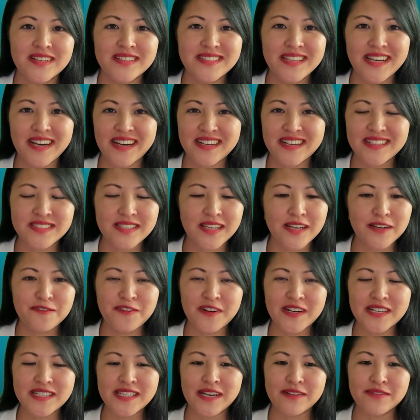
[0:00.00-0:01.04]
Yeah, because I
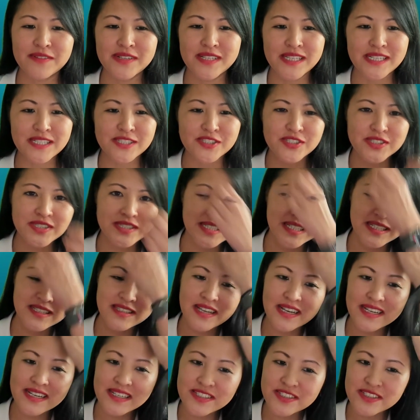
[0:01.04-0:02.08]
find that really interesting,
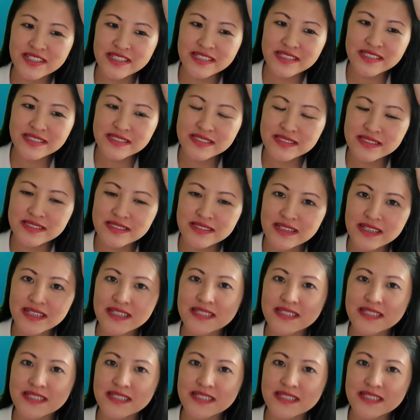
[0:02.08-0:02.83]
because